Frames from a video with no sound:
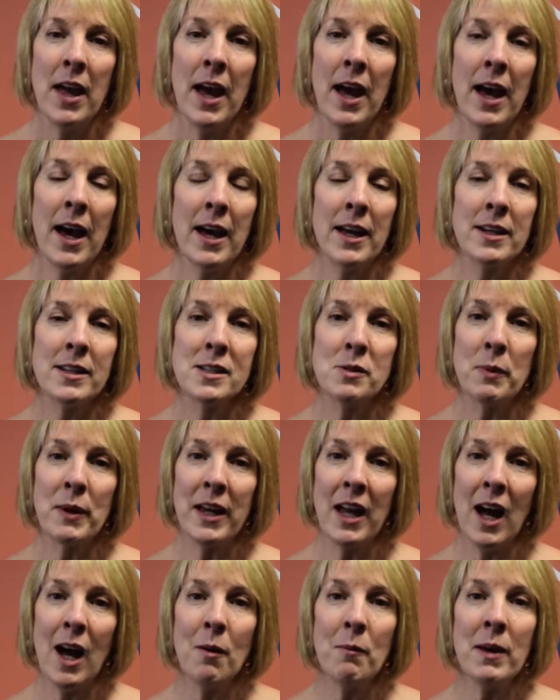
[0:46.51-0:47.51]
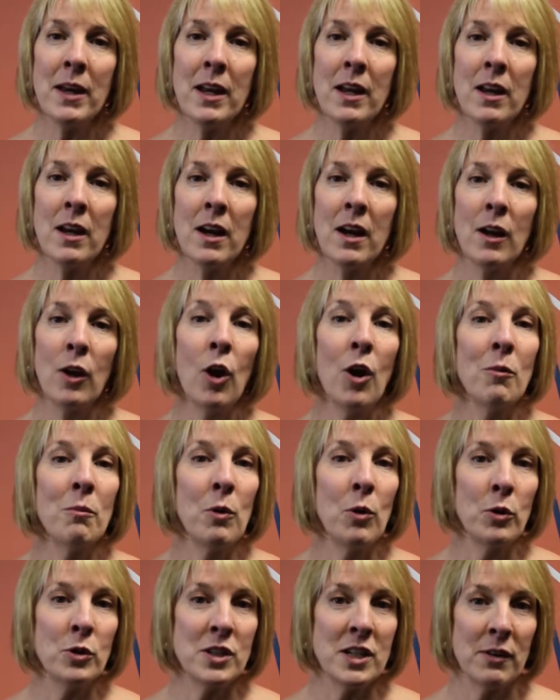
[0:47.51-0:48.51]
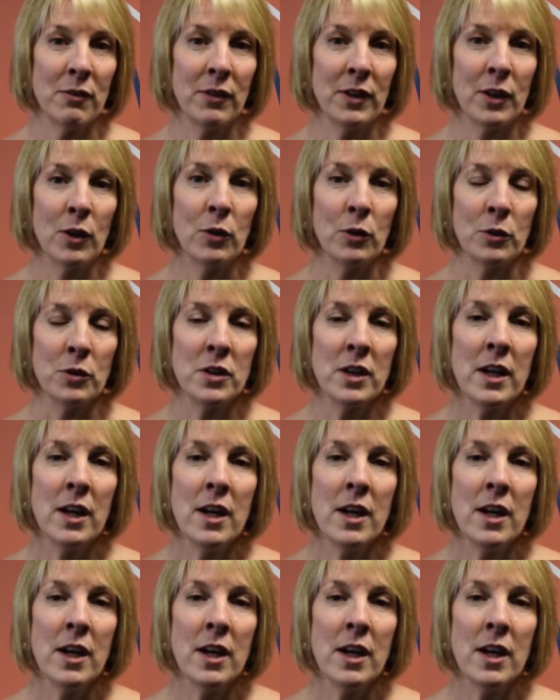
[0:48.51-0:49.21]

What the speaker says: and it's becoming a lot more difficult.